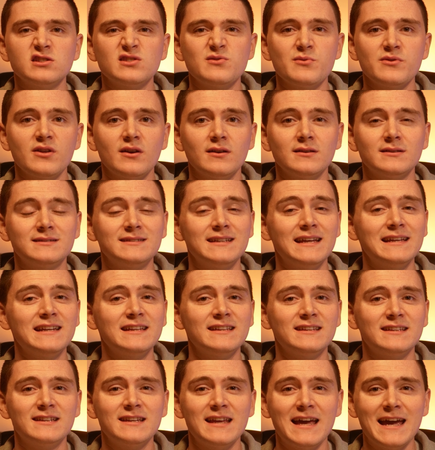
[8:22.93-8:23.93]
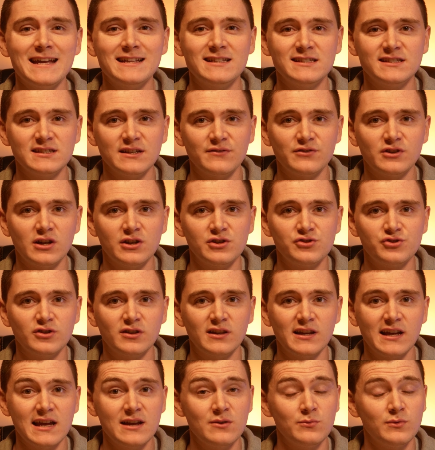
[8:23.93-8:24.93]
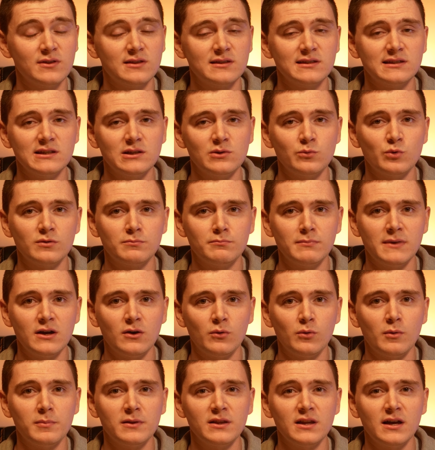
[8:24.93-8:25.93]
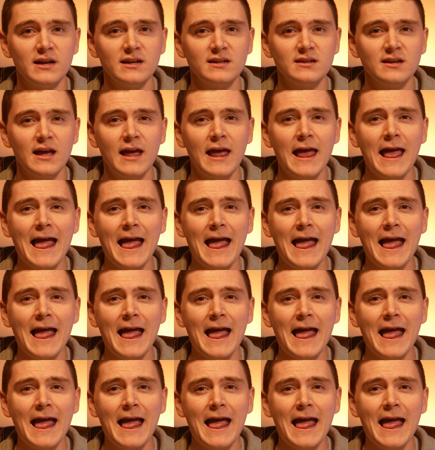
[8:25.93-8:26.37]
So with our delidded 8700K with liquid metal applied